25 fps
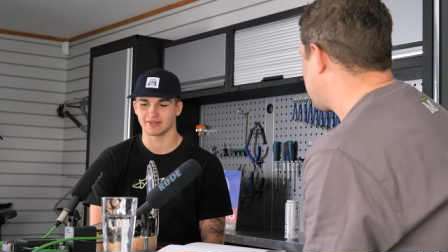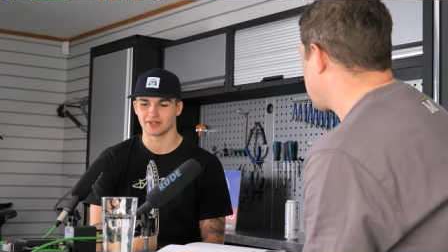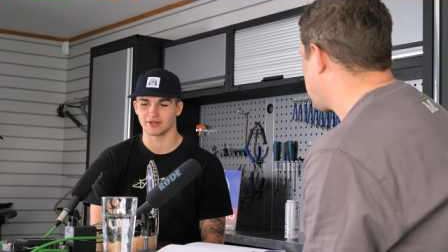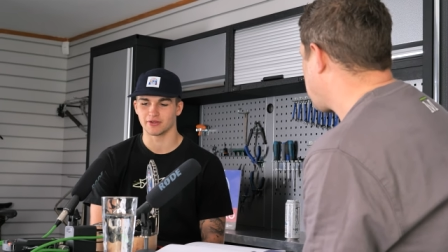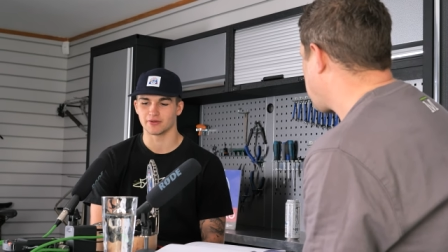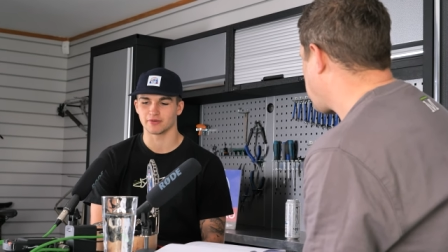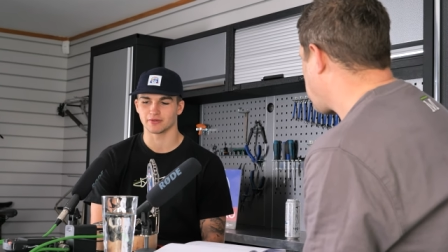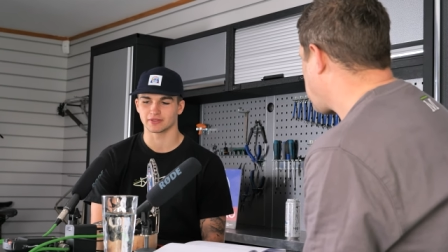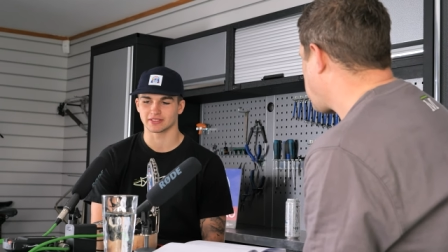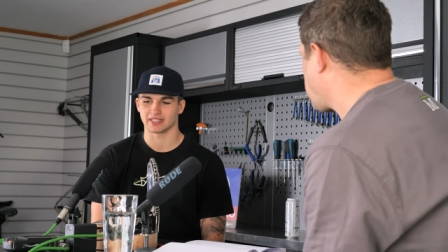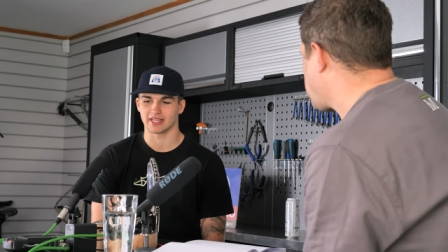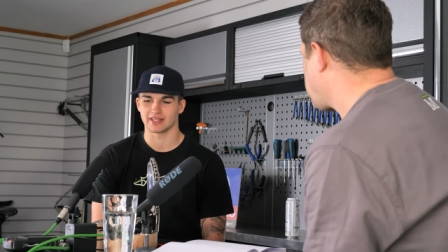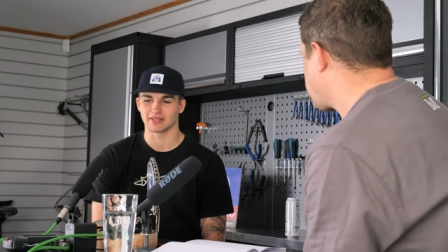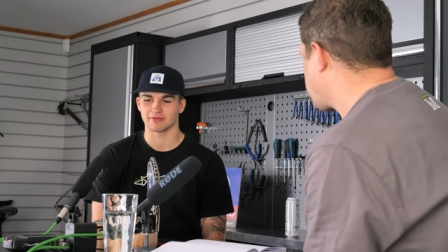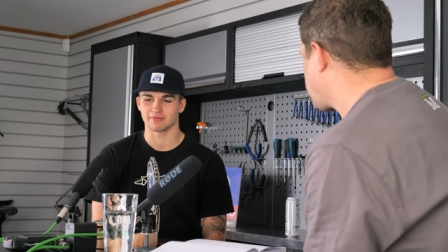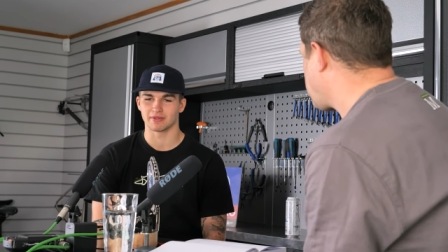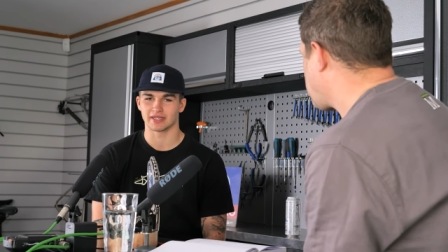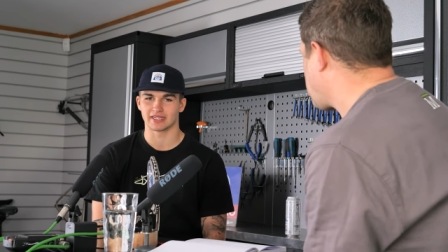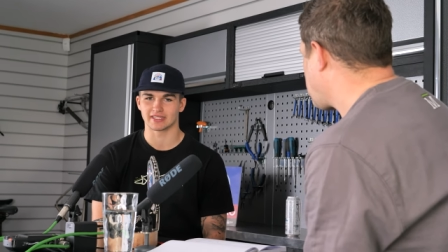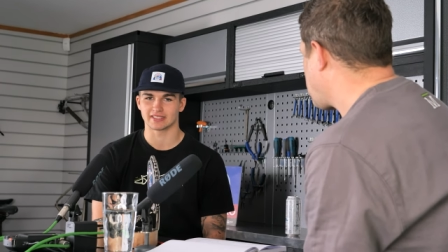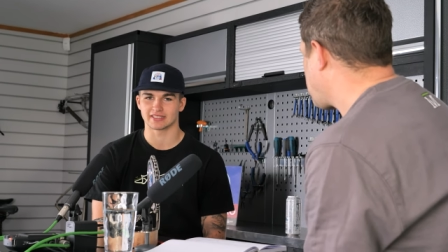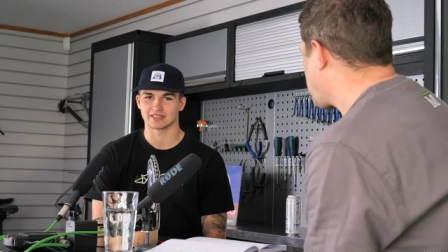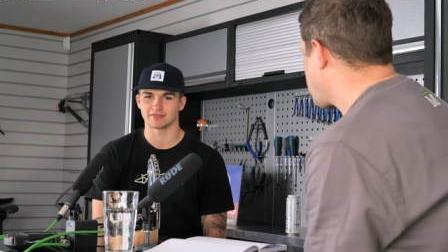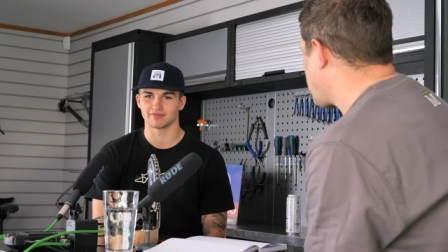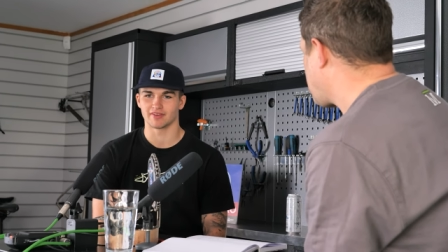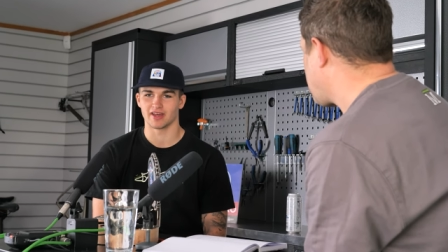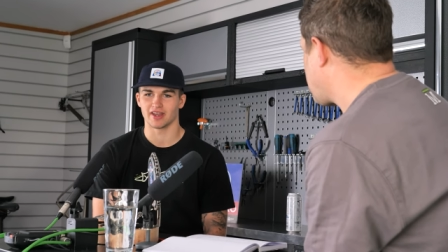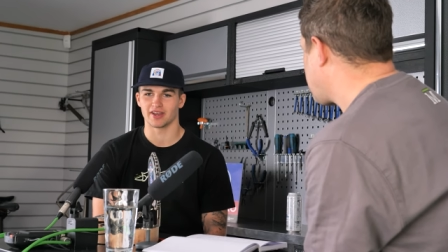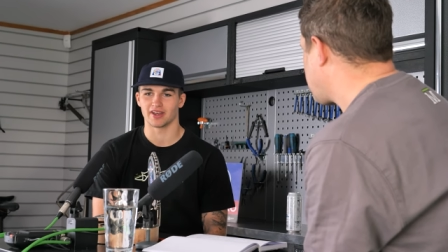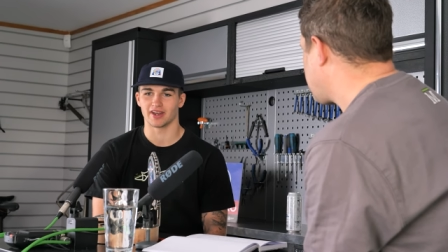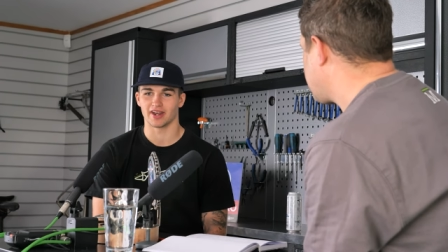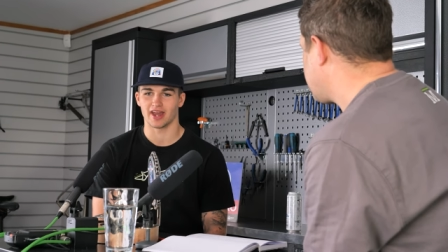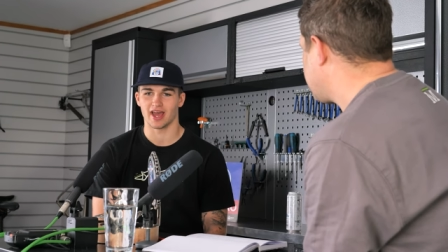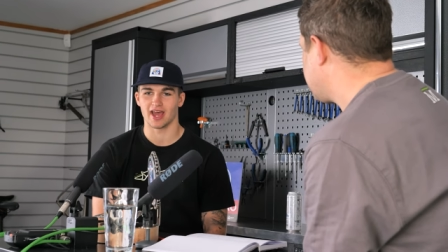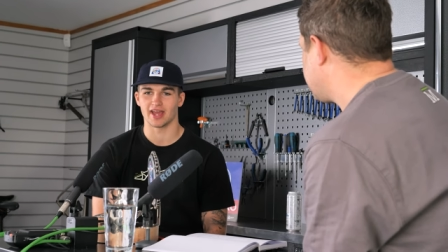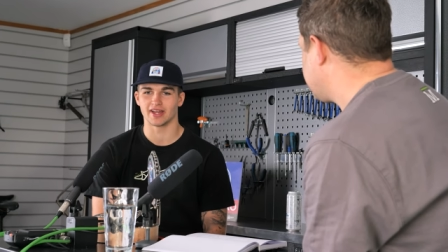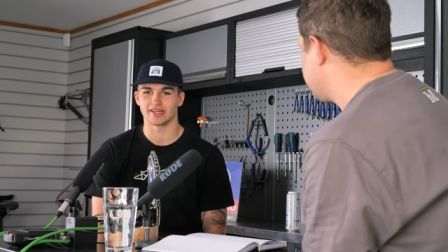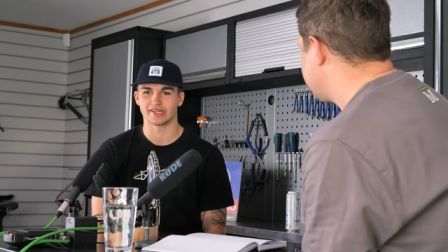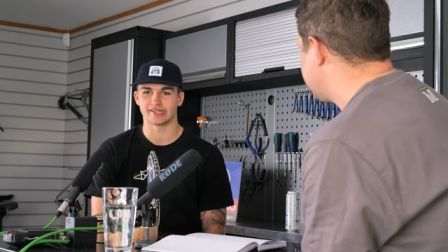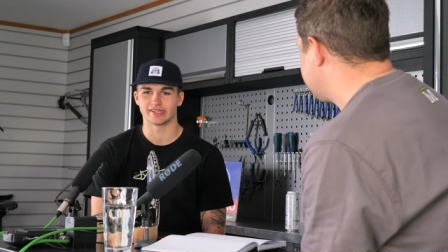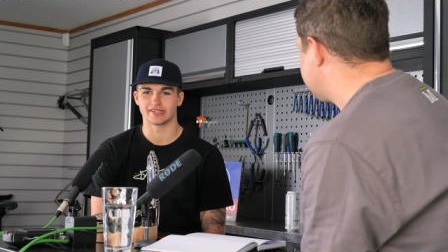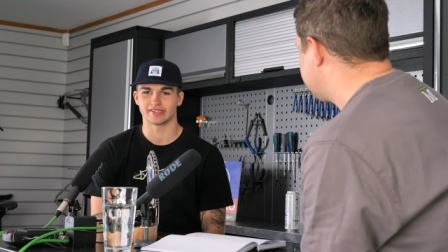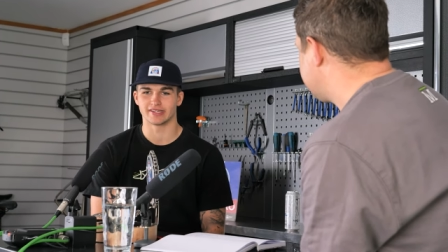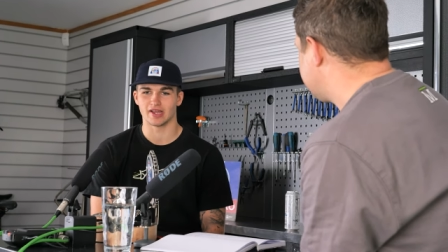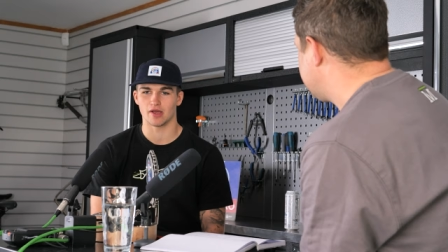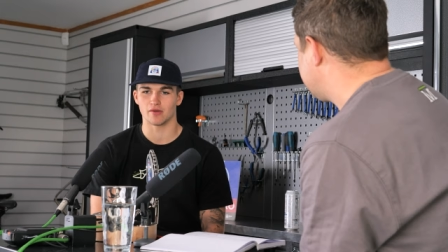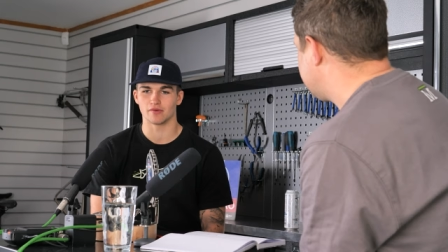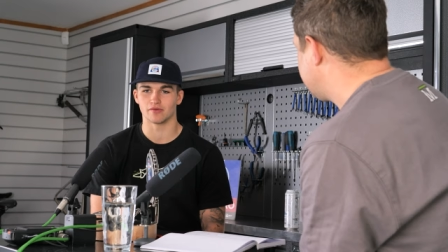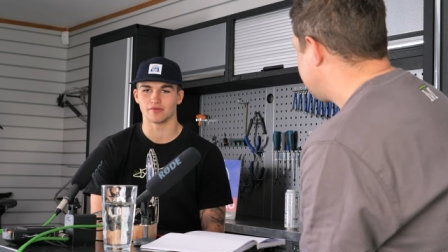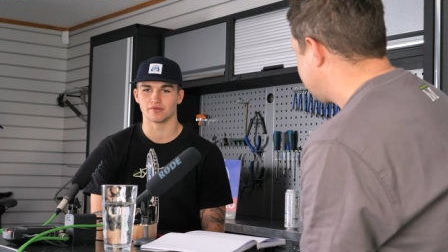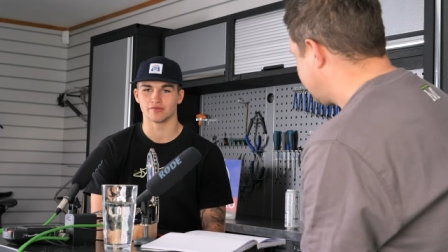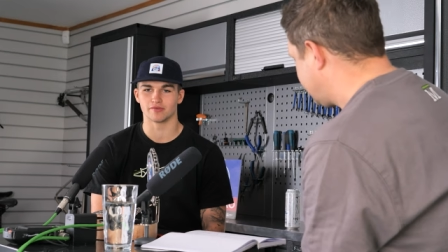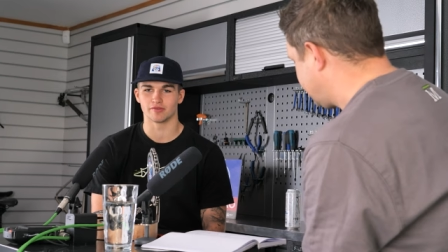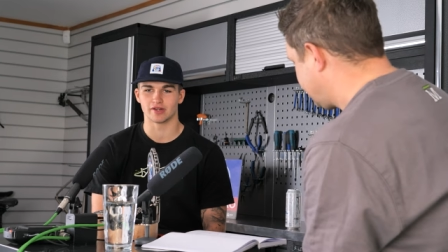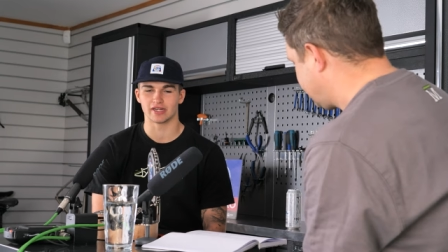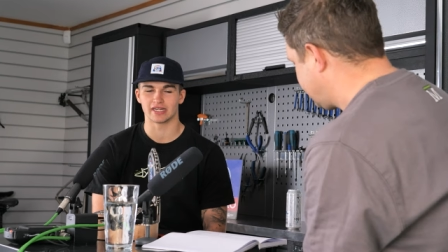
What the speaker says: I knew it was like the biggest event, and I don't